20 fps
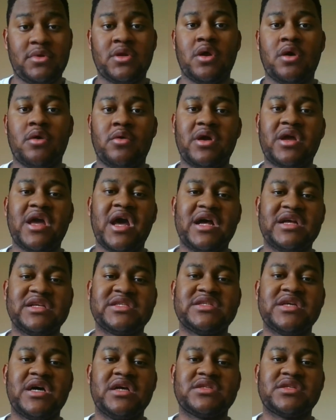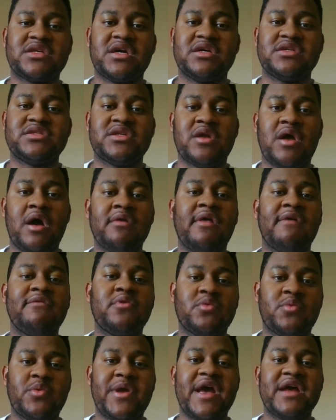you know it kind of sucks because you know I
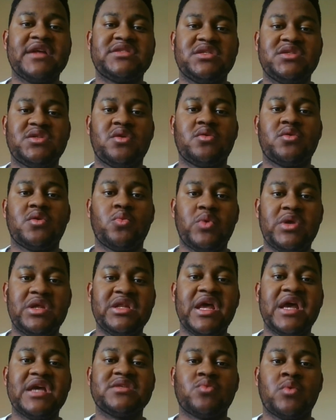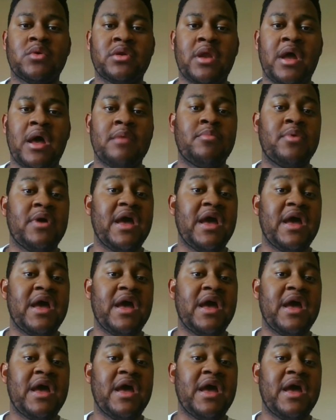love doing reactions during the weekdays whatnot.